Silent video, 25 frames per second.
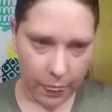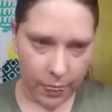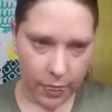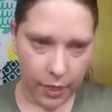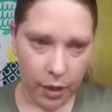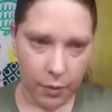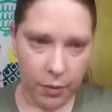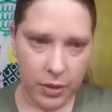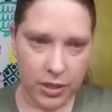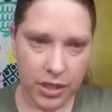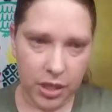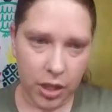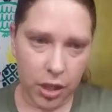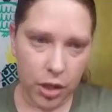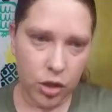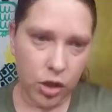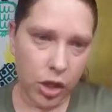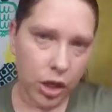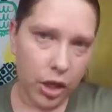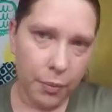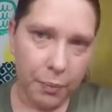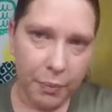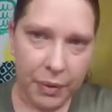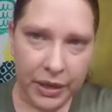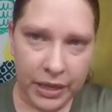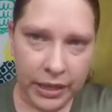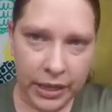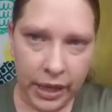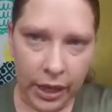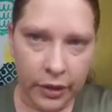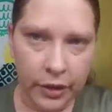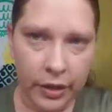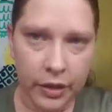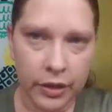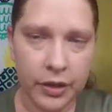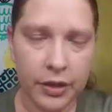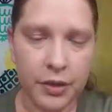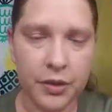I was going to try to bend
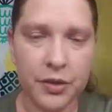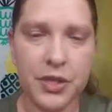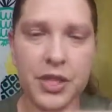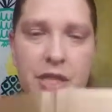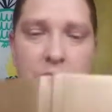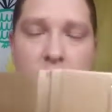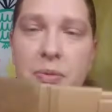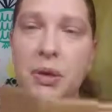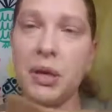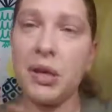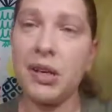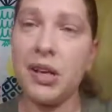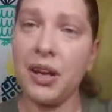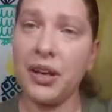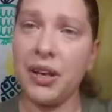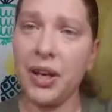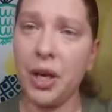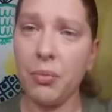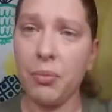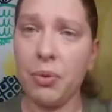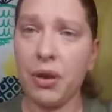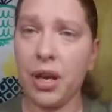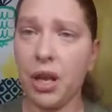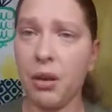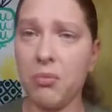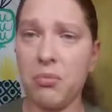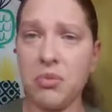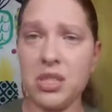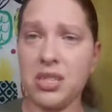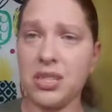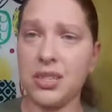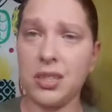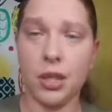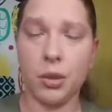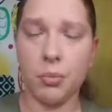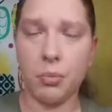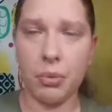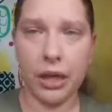down and use this mirror down here, but I'm just
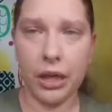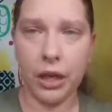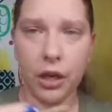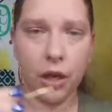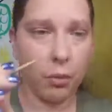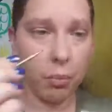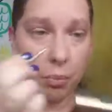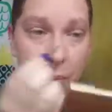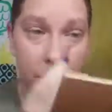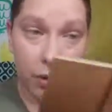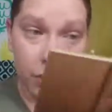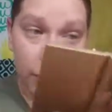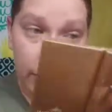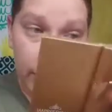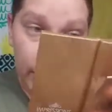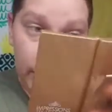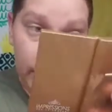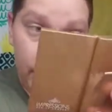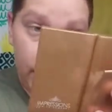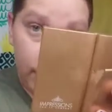going to pick it up. Okay.